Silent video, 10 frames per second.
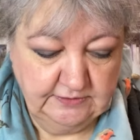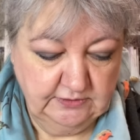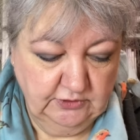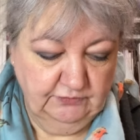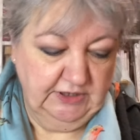
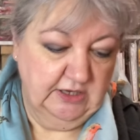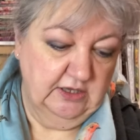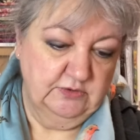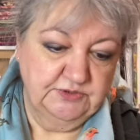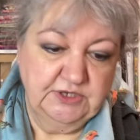Lovely
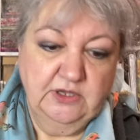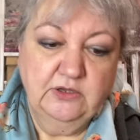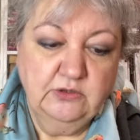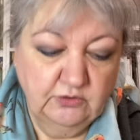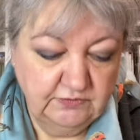clothes,
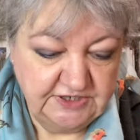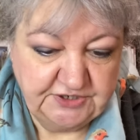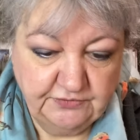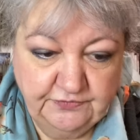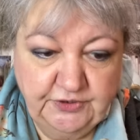lovely
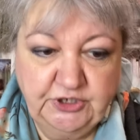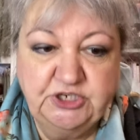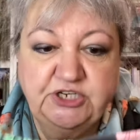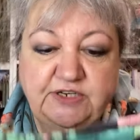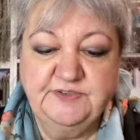soft
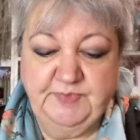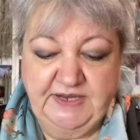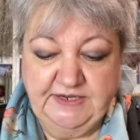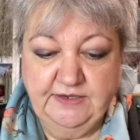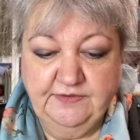furnishings,
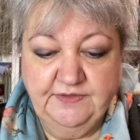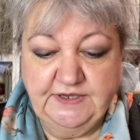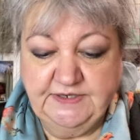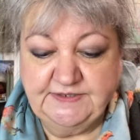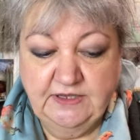bedding and
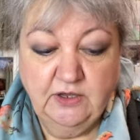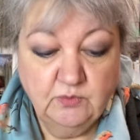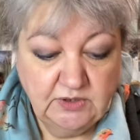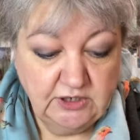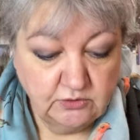things.
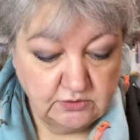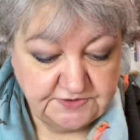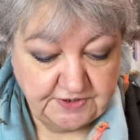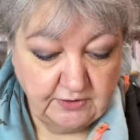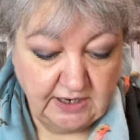Well, he
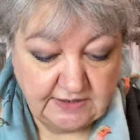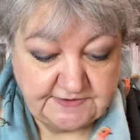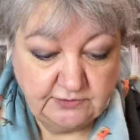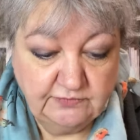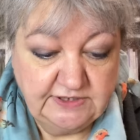also has
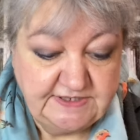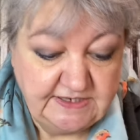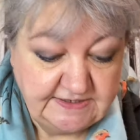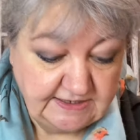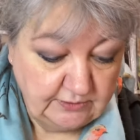lovely
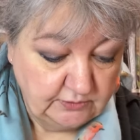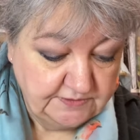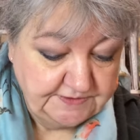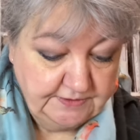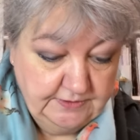tea towels.